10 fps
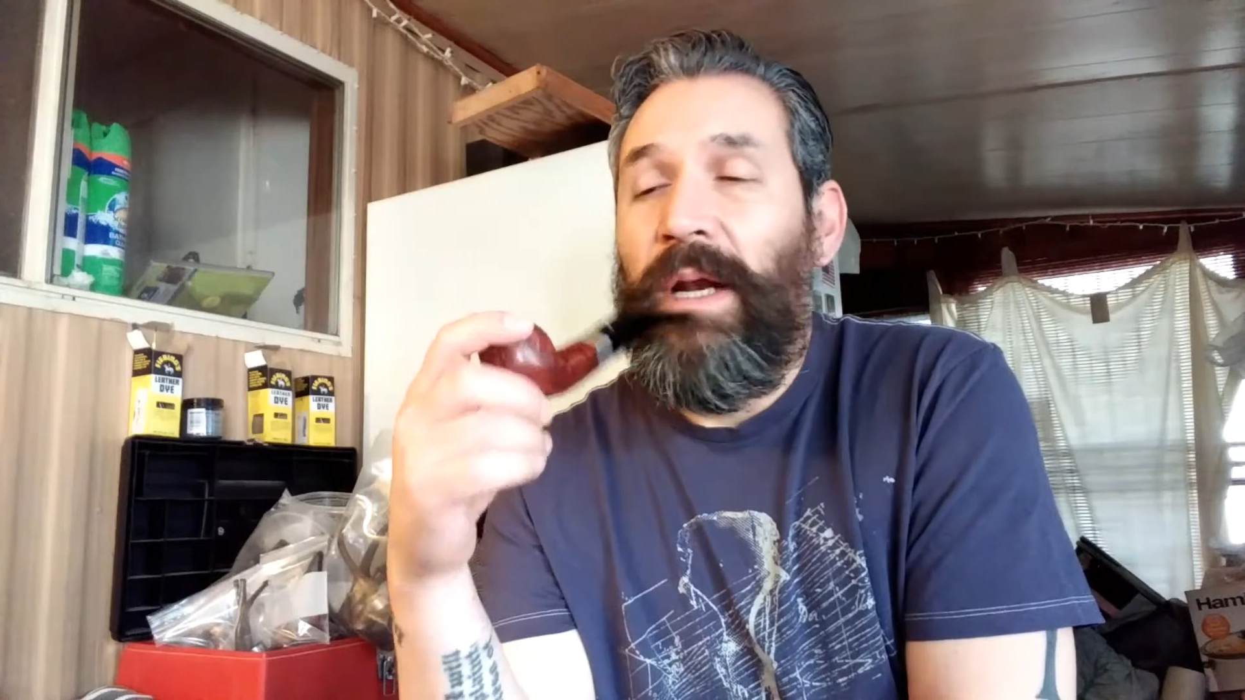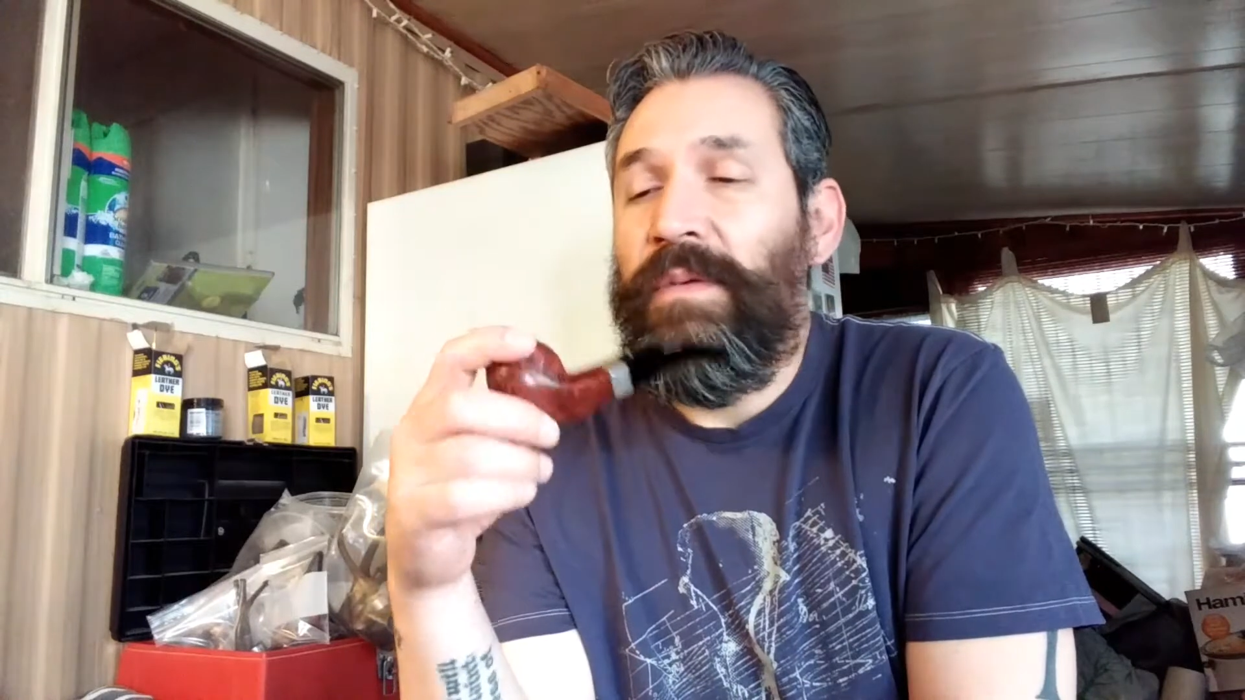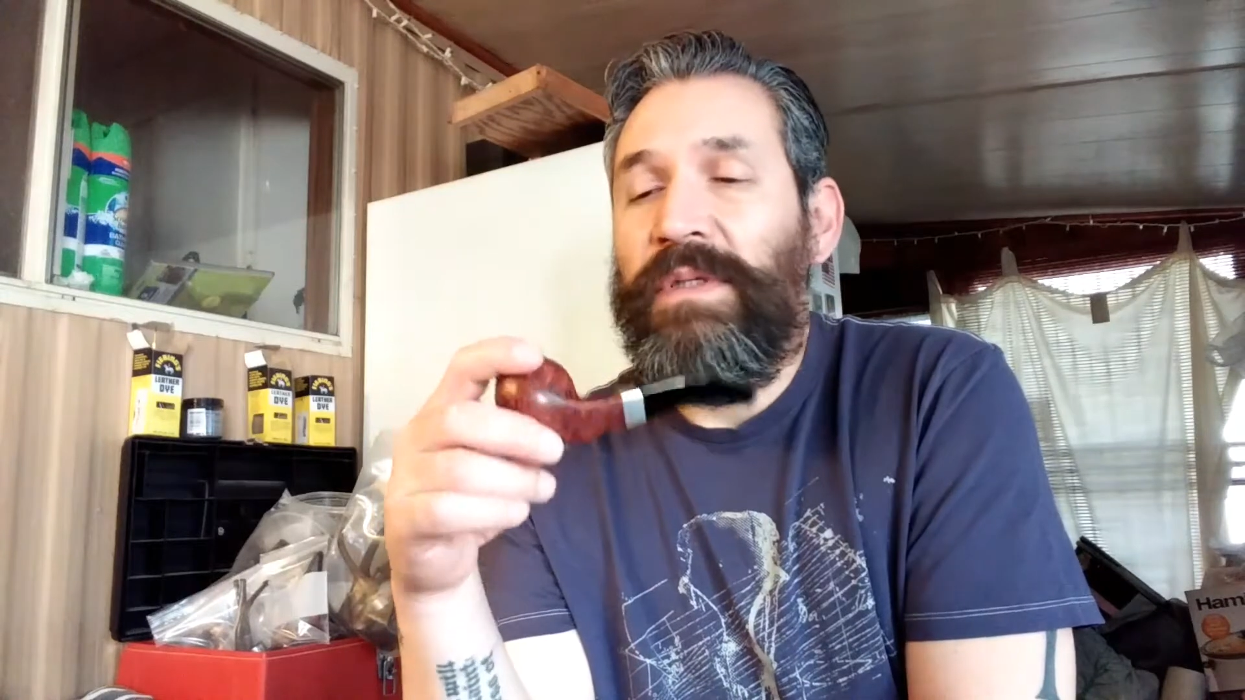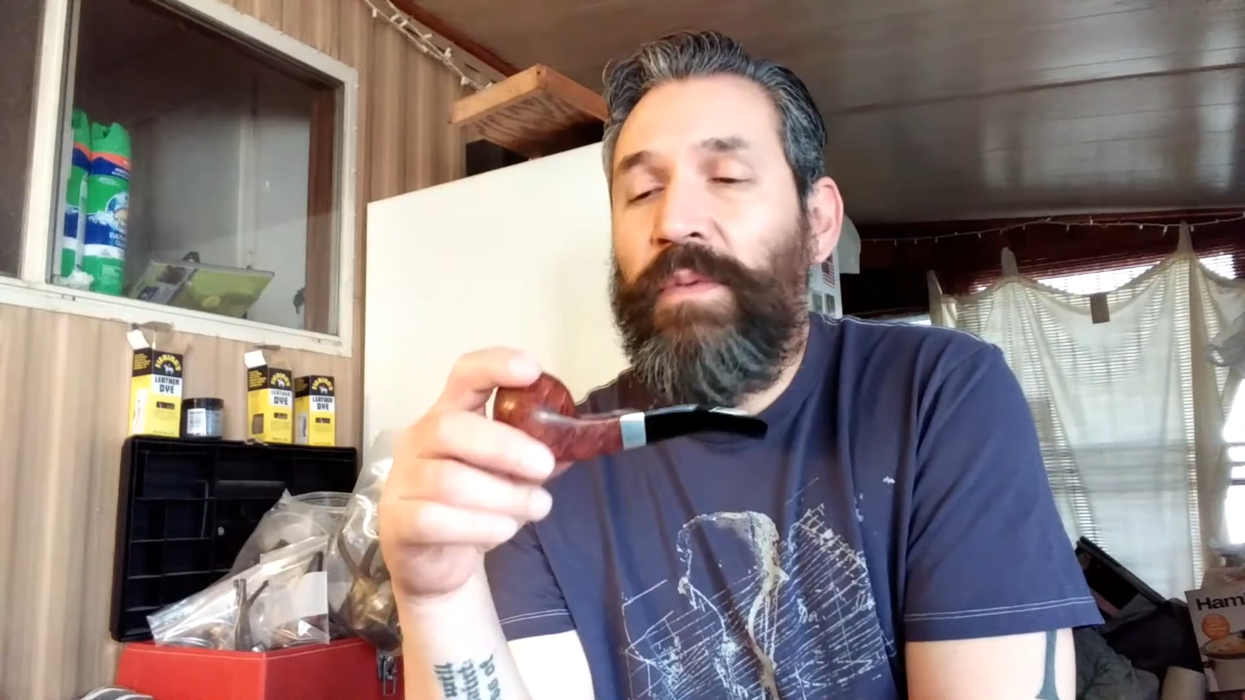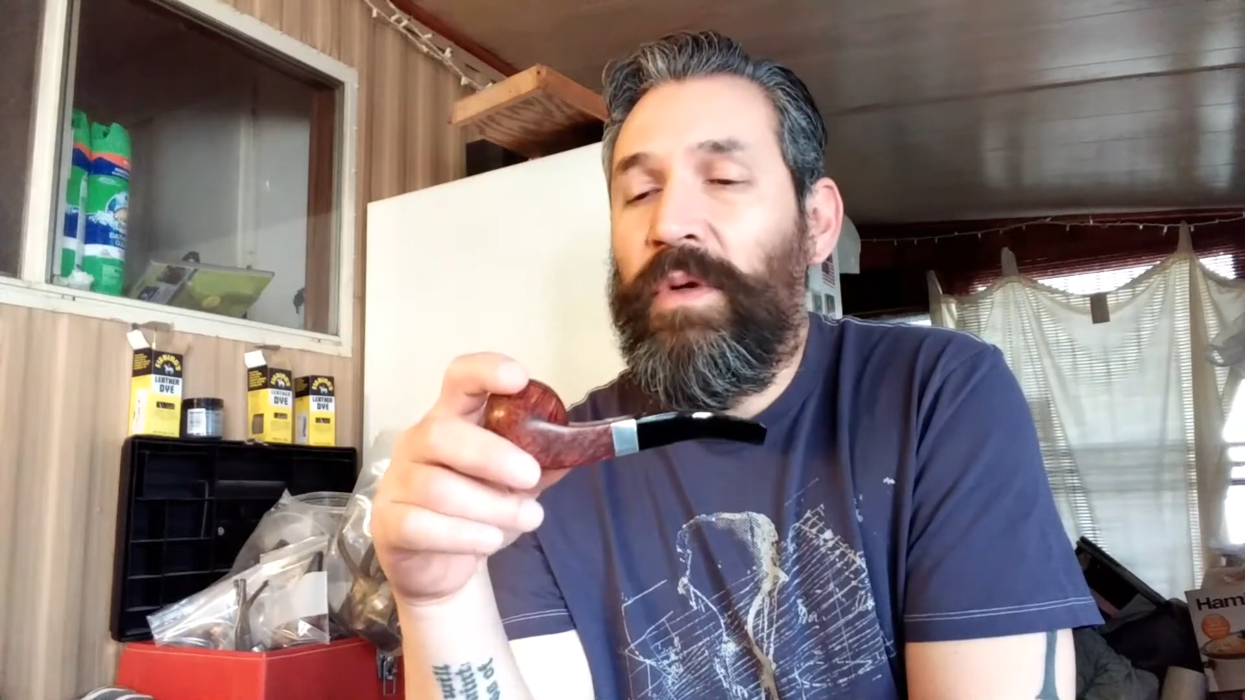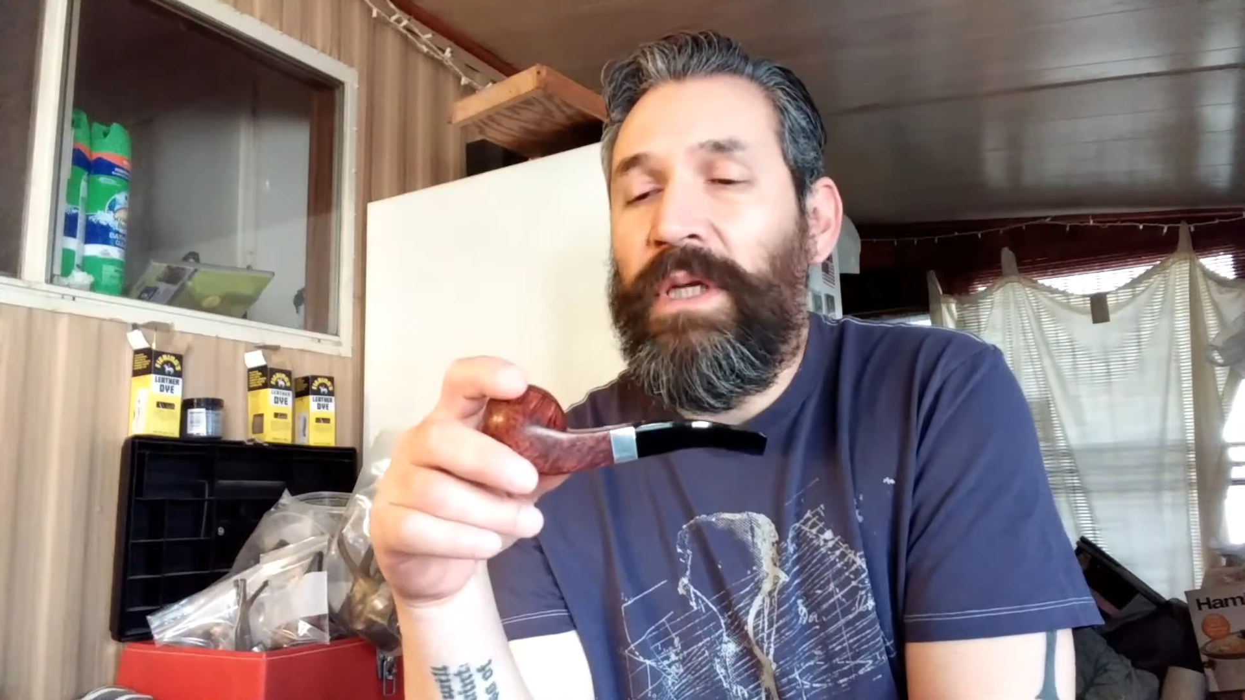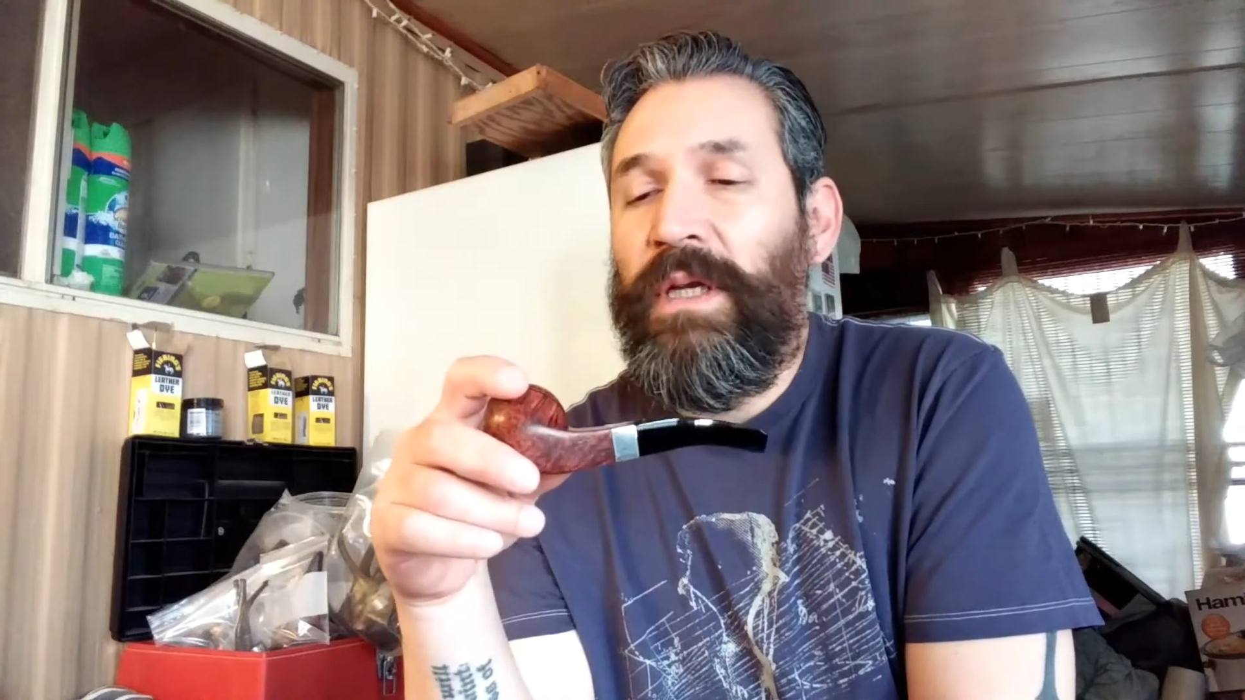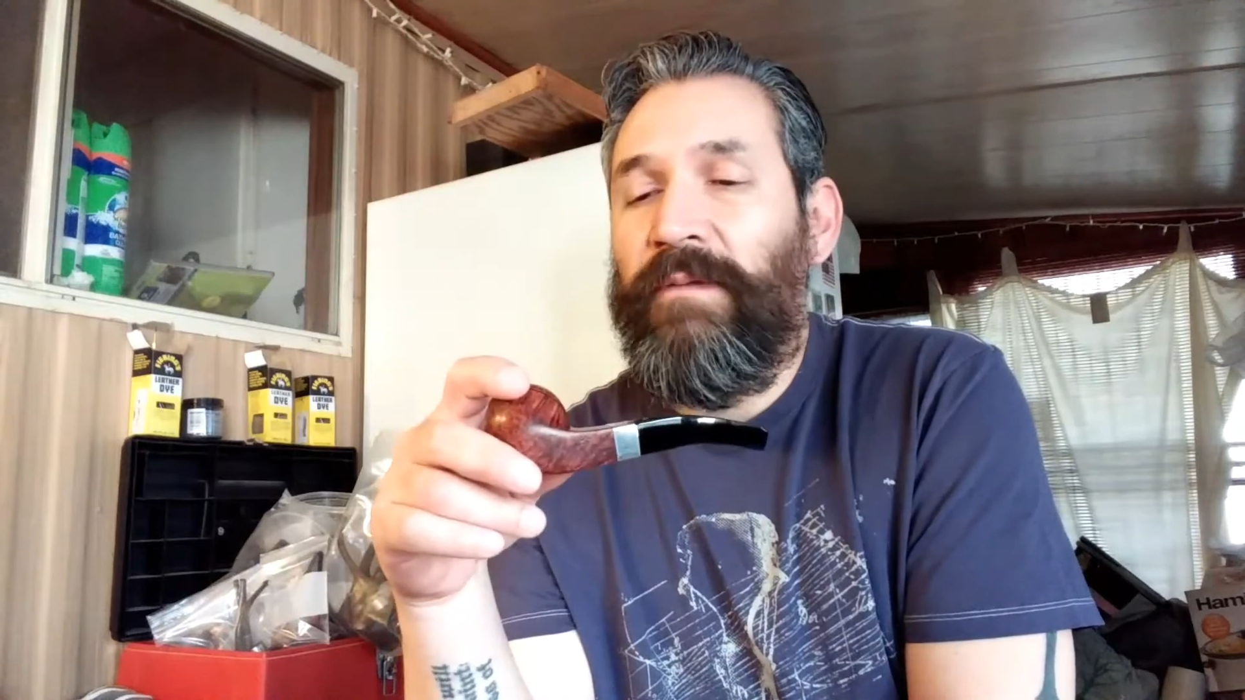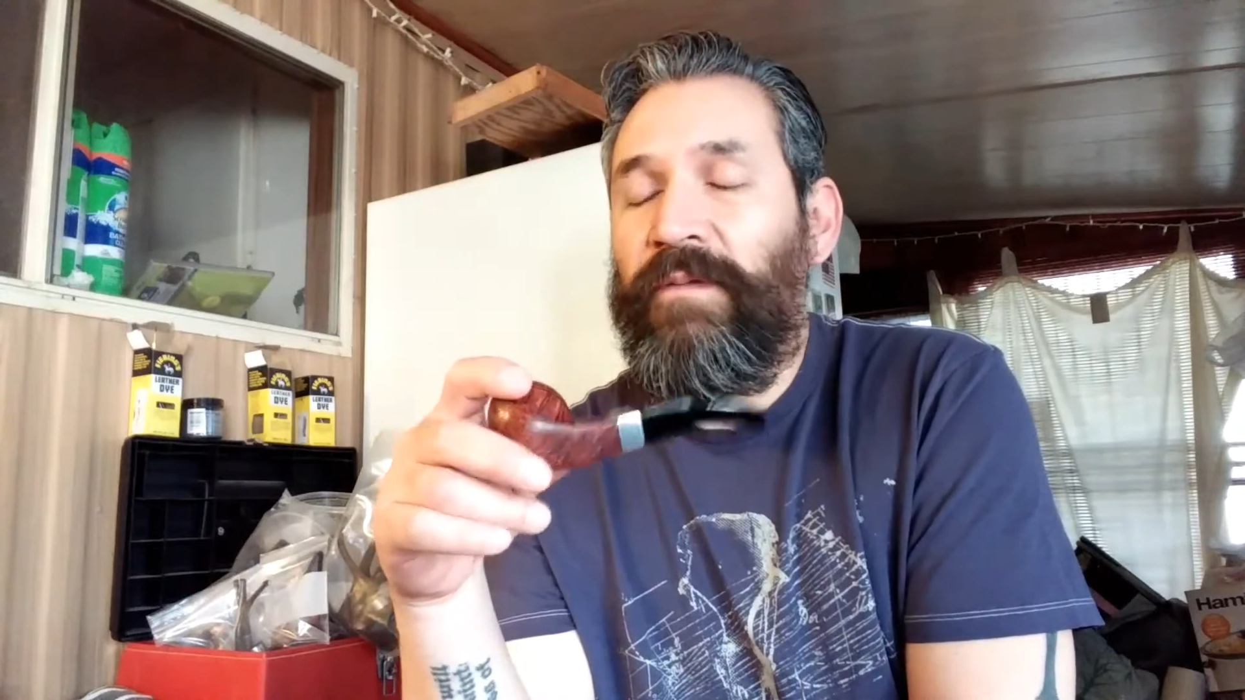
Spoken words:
I've been smoking it